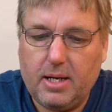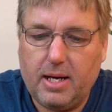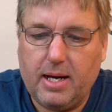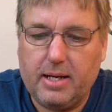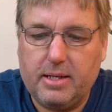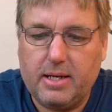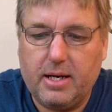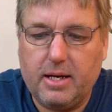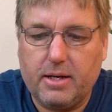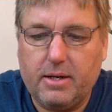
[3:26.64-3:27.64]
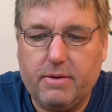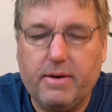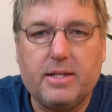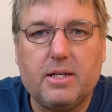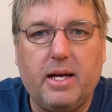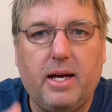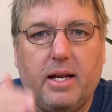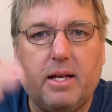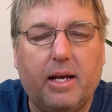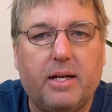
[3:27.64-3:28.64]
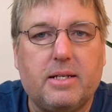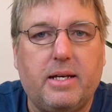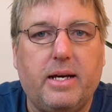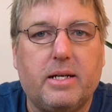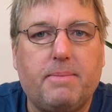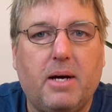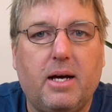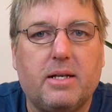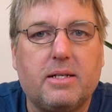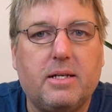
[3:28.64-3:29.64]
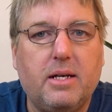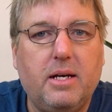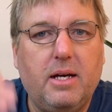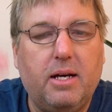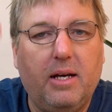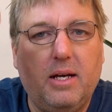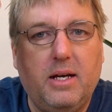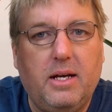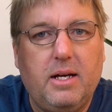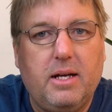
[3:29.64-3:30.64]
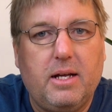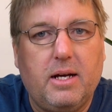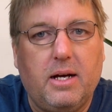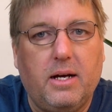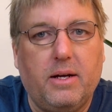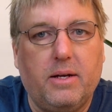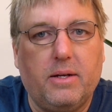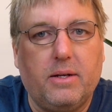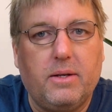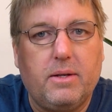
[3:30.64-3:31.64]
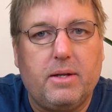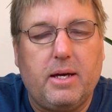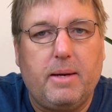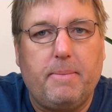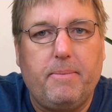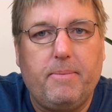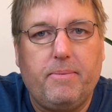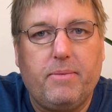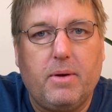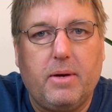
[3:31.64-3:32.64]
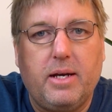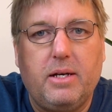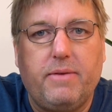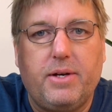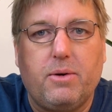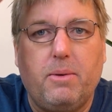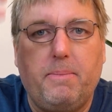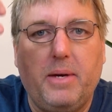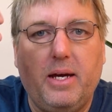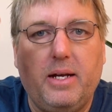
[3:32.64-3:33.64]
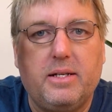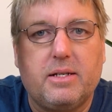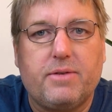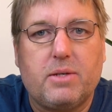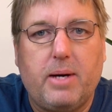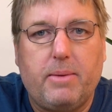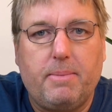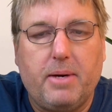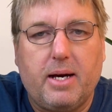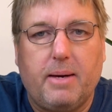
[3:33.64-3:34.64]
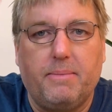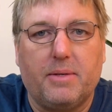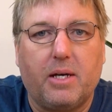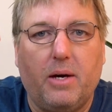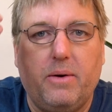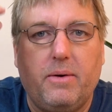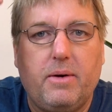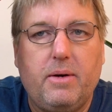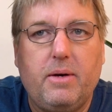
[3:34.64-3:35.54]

And gradually, as the years passed, the individual beads of sweat would become so